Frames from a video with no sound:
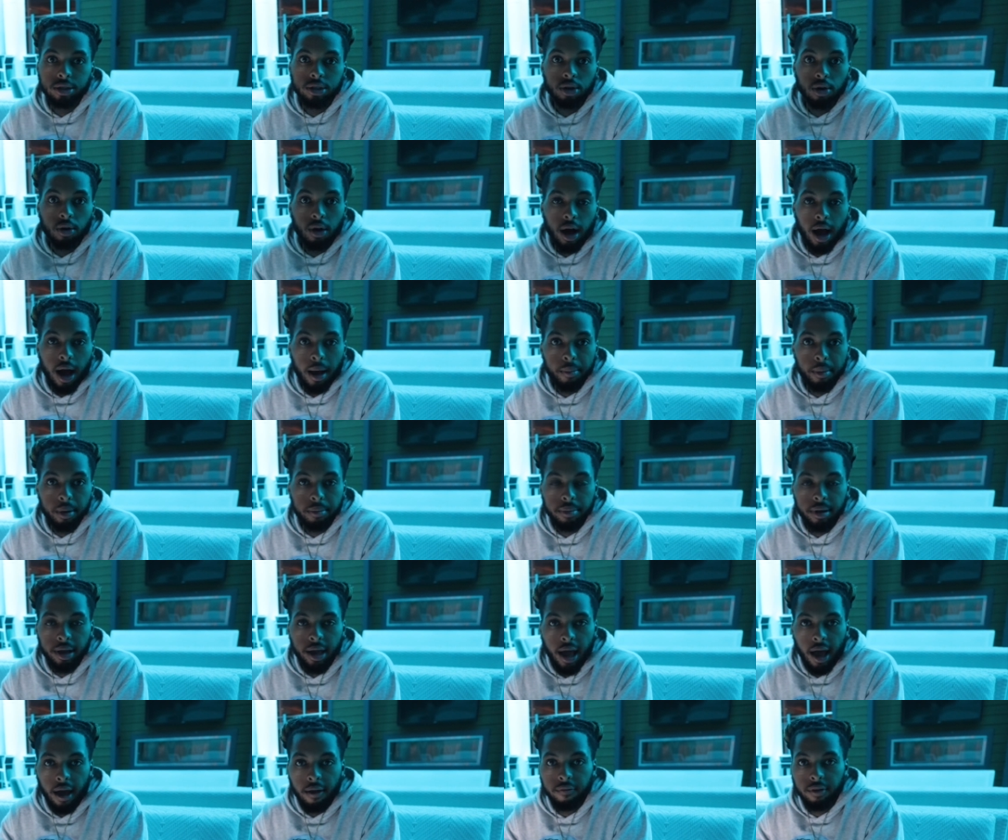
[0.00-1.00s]
So I'm a
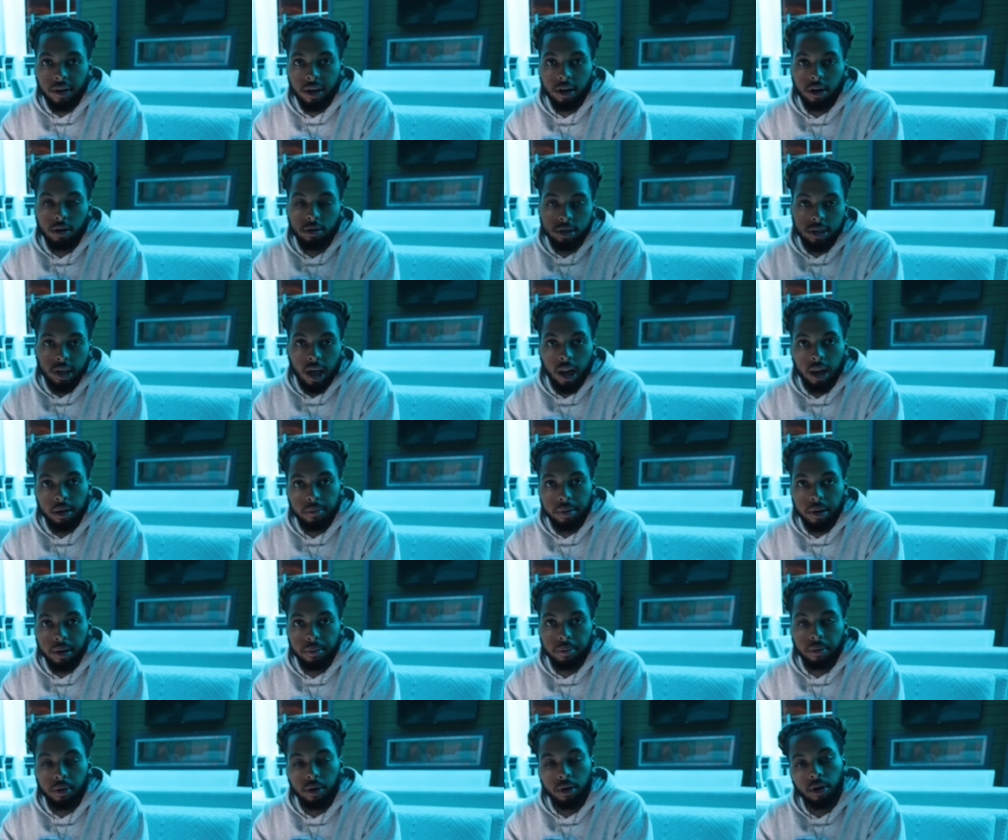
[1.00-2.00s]
big advocate on telling
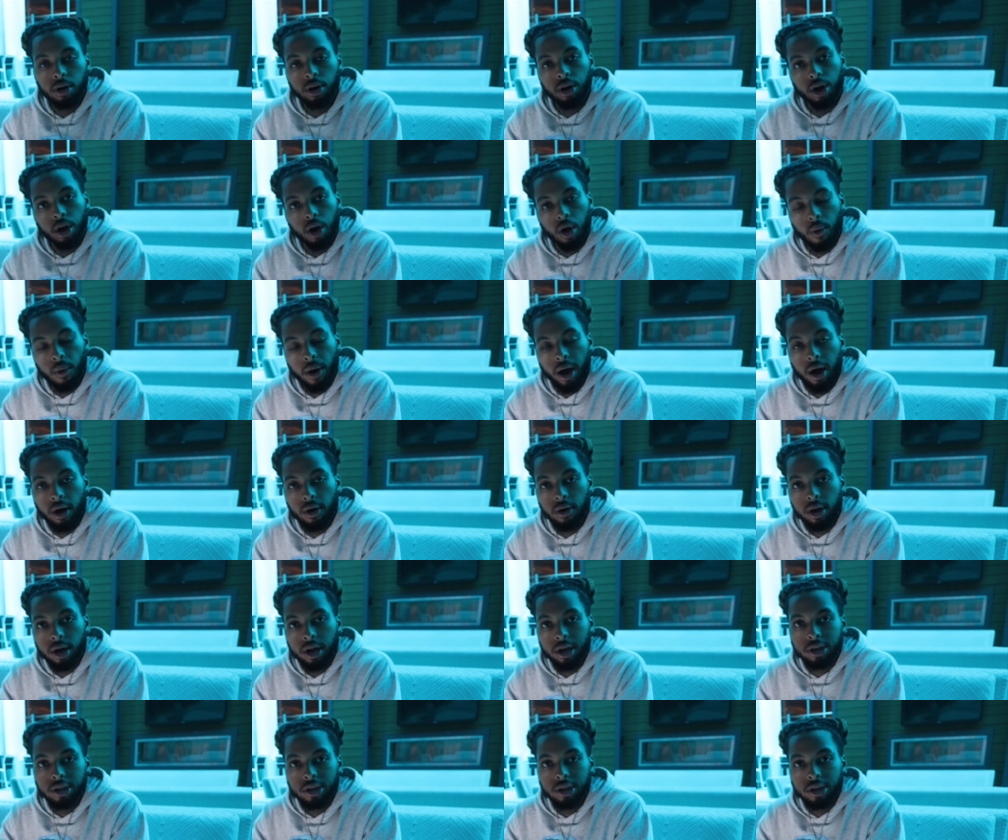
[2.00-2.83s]
people, go out,